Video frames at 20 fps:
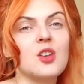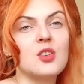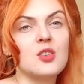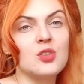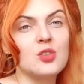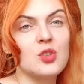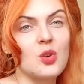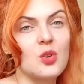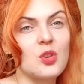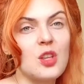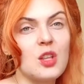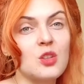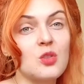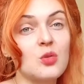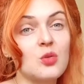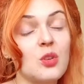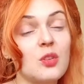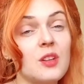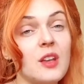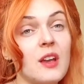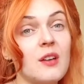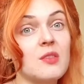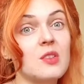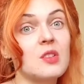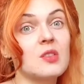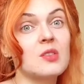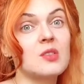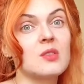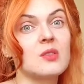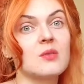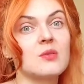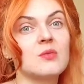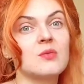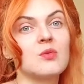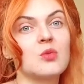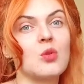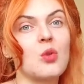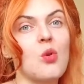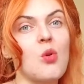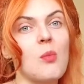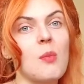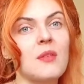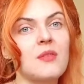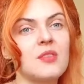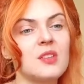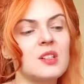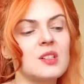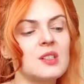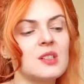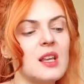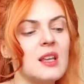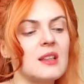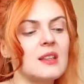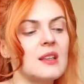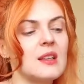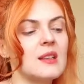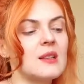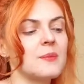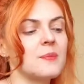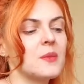so that you don't have this trauma fixated